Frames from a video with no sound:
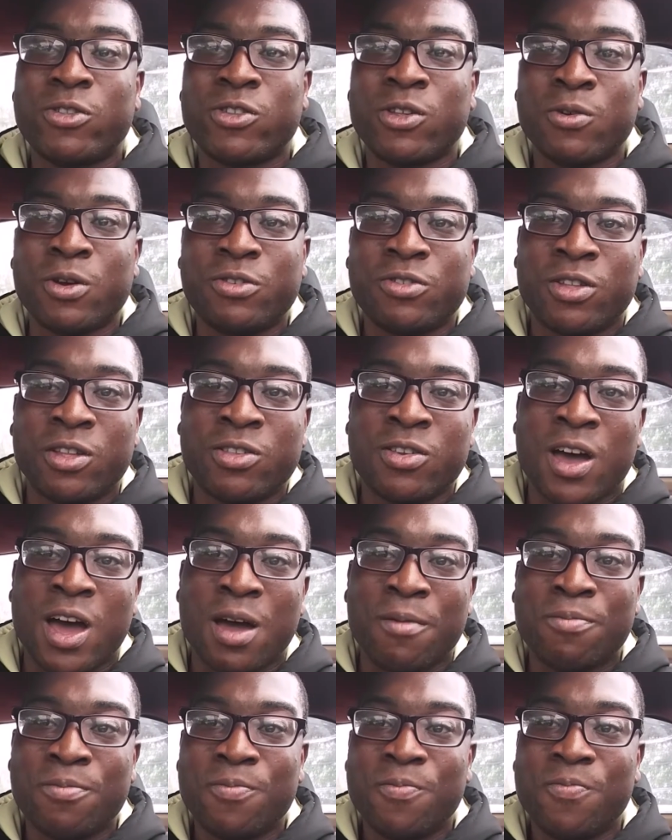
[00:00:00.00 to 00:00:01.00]
wants to reach the
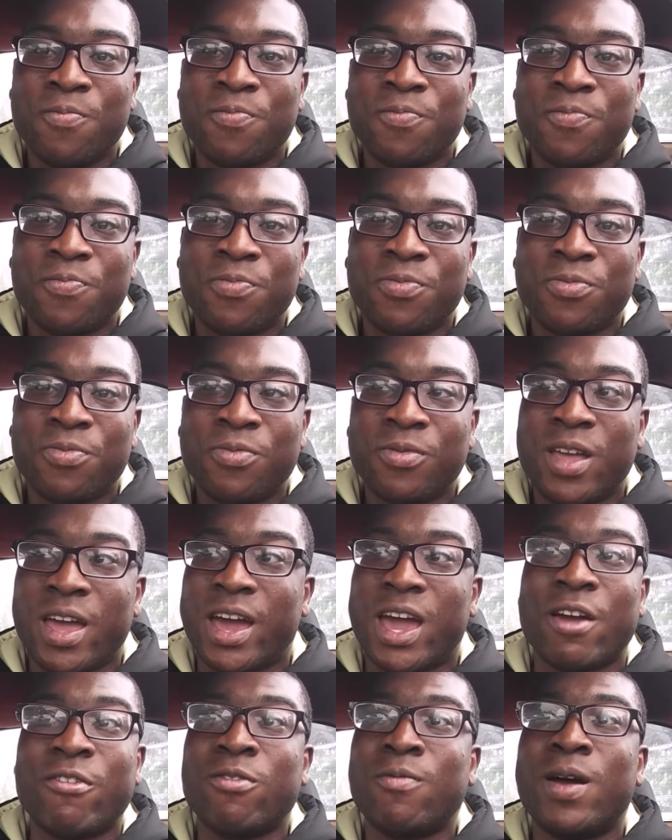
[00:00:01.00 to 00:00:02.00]
top.
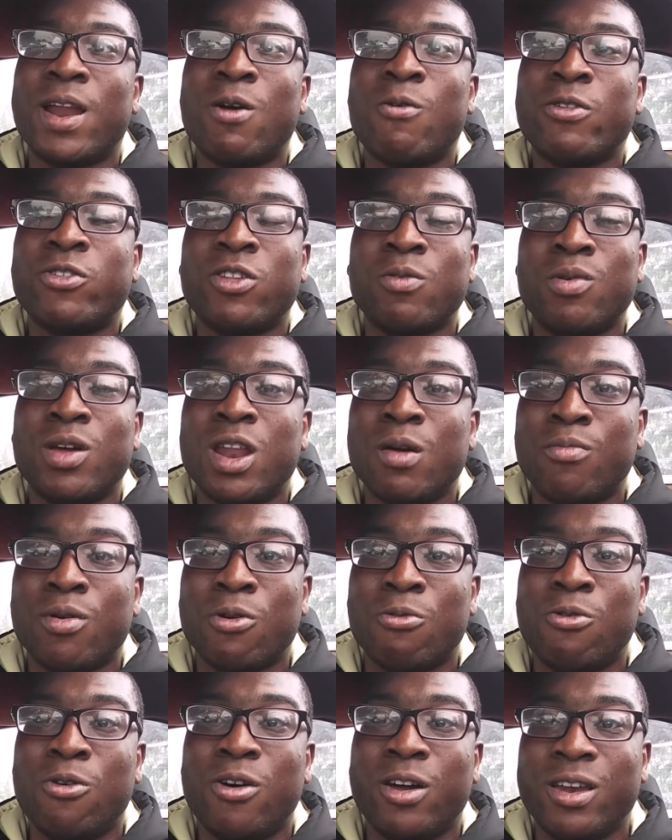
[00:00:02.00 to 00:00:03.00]
Heck, everybody wants to be
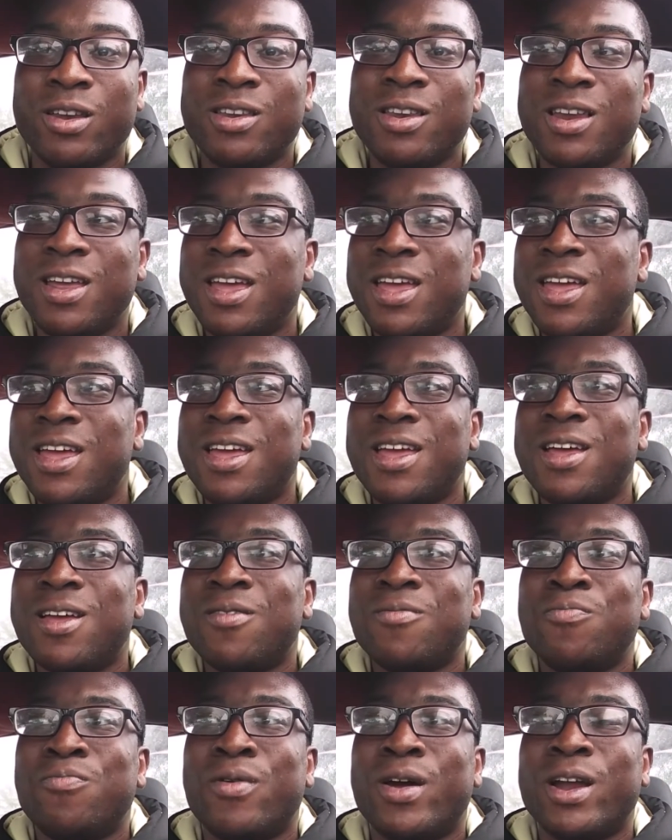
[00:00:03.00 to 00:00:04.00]
number one.
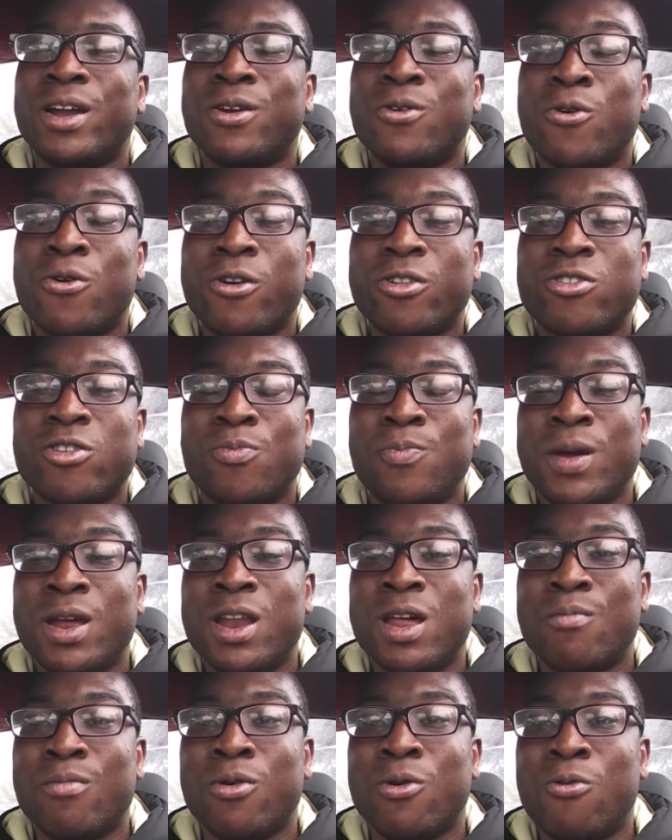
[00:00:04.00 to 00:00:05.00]
But in order to
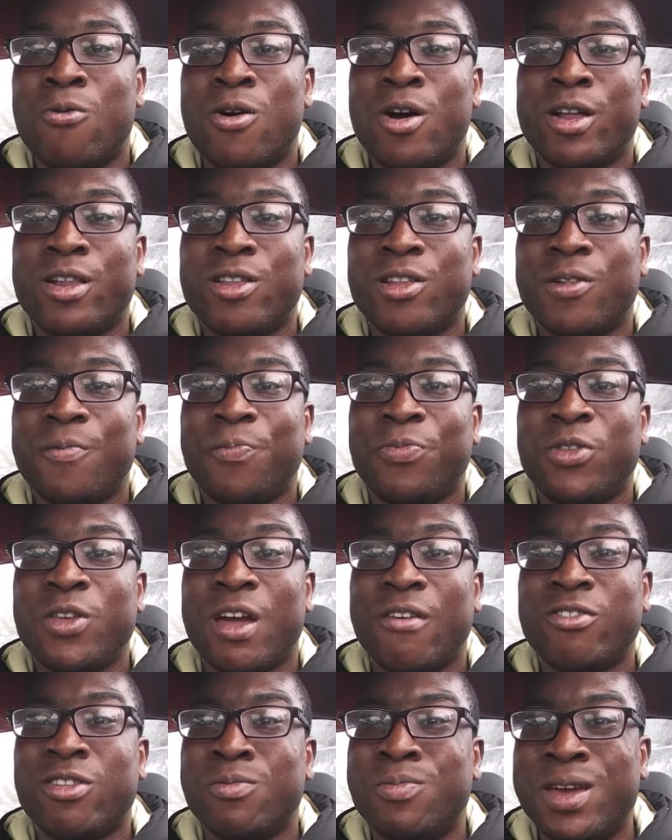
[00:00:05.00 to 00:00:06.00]
be number one,
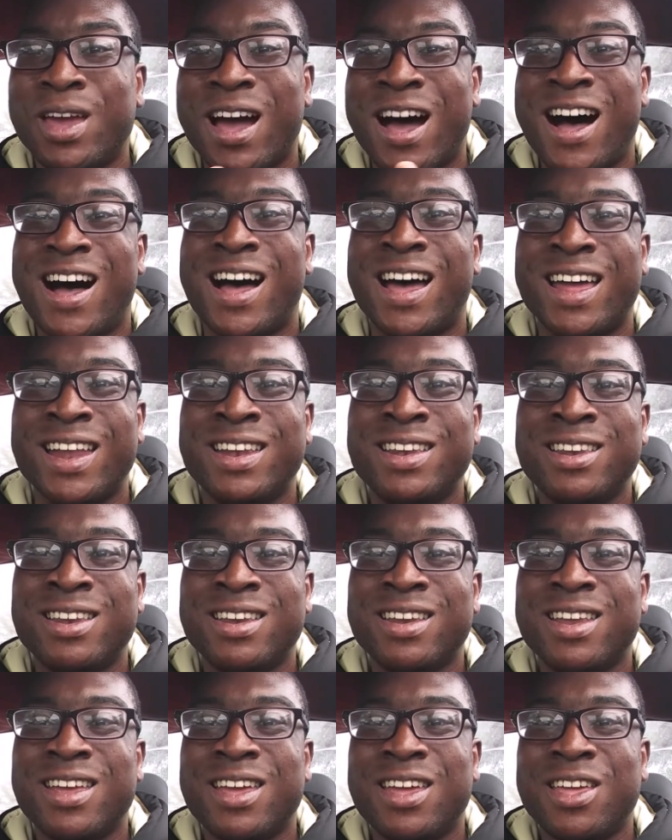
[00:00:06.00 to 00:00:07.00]
you have to be odd.
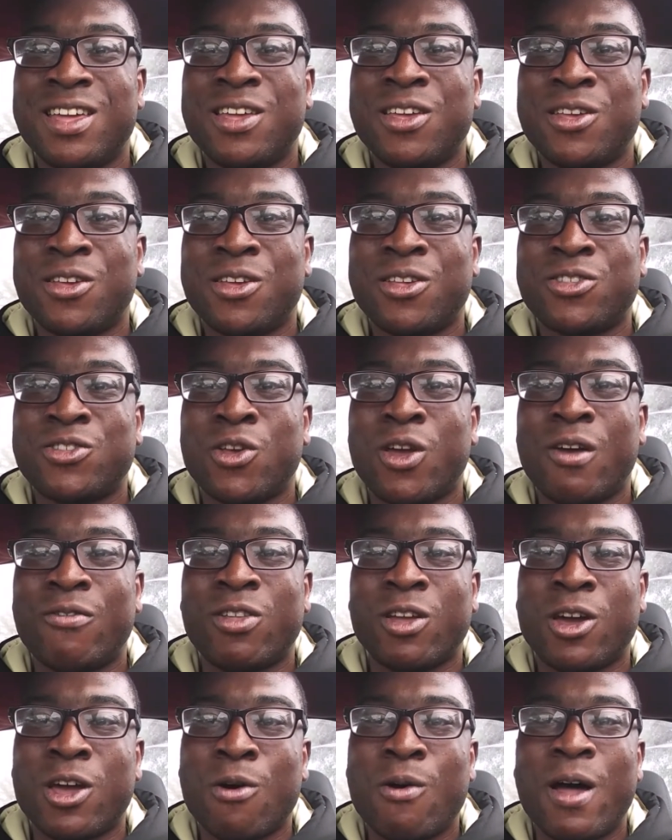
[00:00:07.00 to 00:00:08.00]
So you
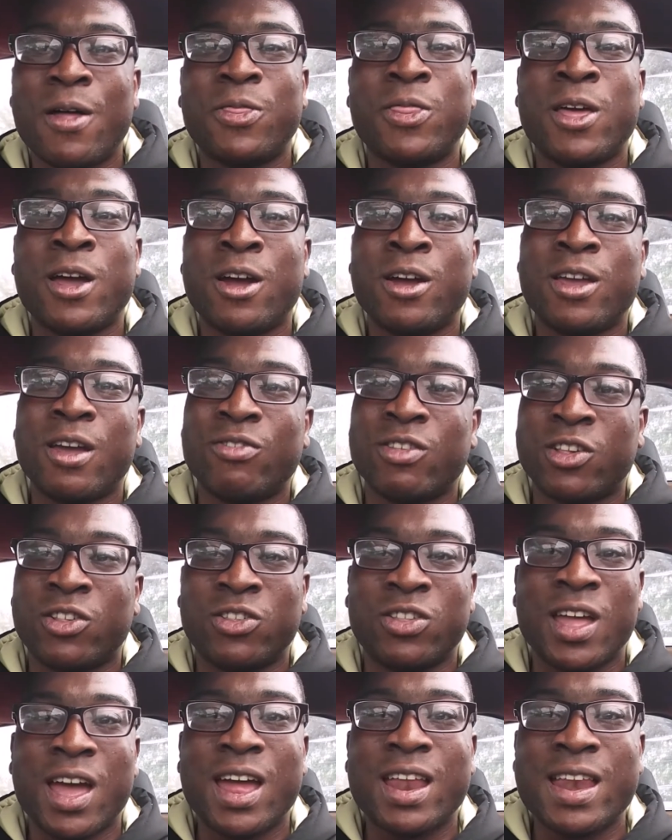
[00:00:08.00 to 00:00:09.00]
have to go out there, you have to
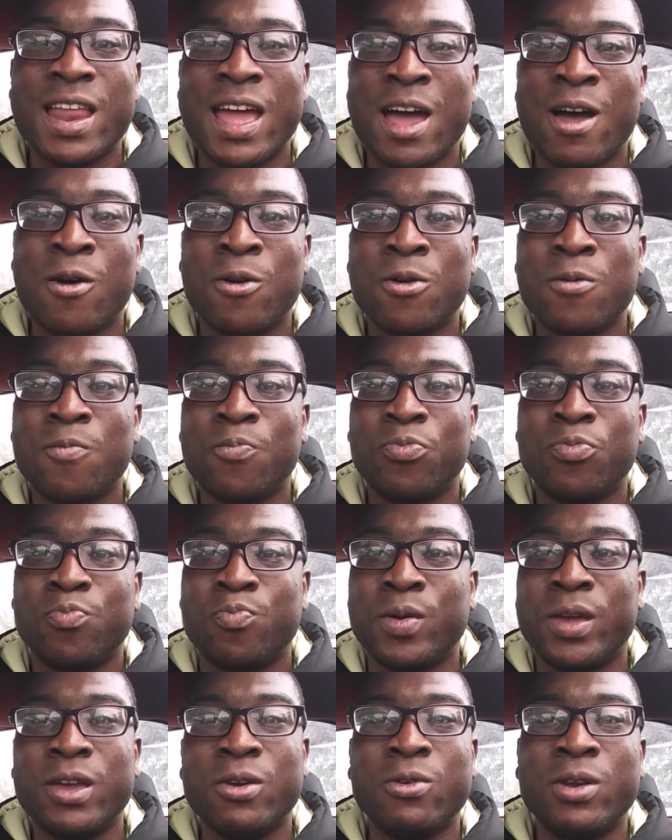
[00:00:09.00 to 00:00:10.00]
stand out,
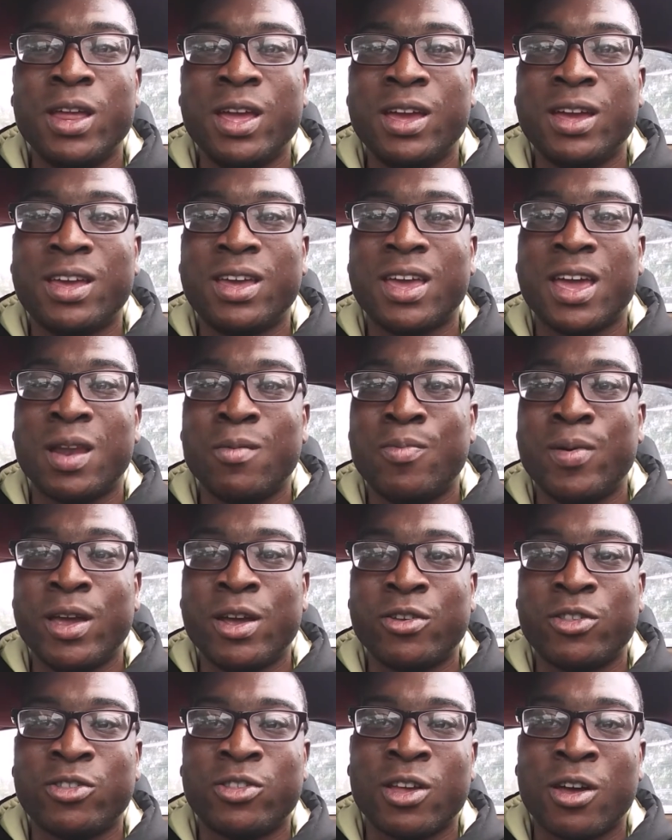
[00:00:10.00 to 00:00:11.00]
be unique, and
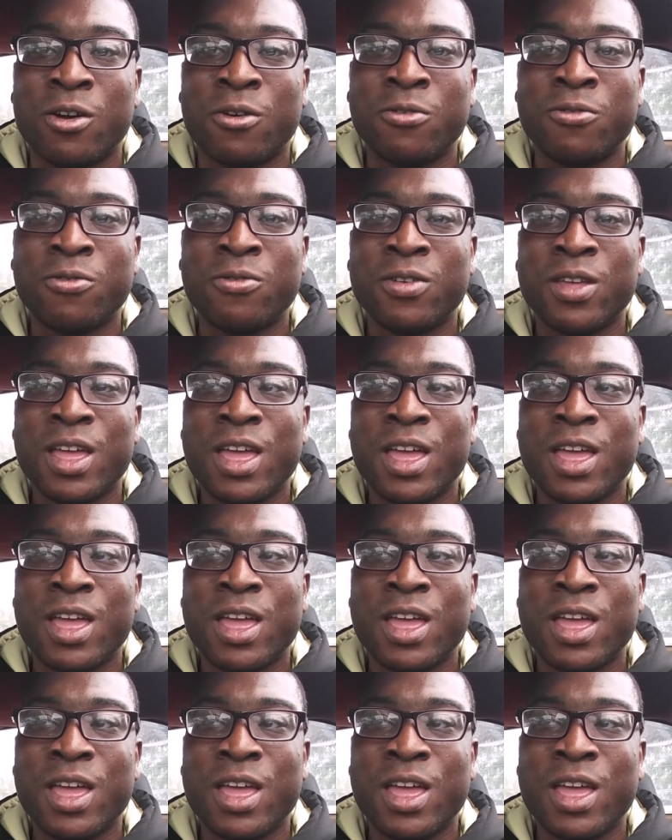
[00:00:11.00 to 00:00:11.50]
be yourself.